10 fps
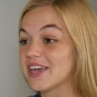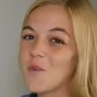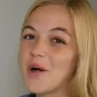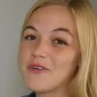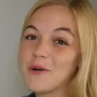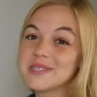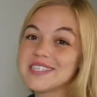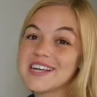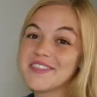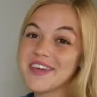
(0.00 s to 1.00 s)
while
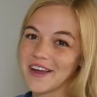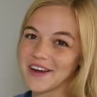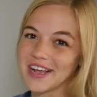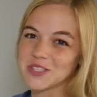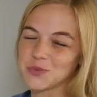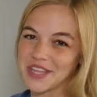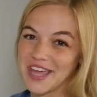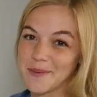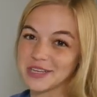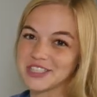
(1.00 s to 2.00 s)
focusing on the areas where the
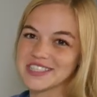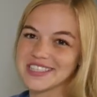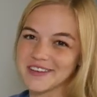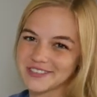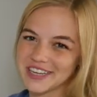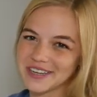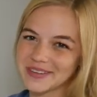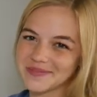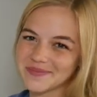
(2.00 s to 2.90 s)
image is lifting.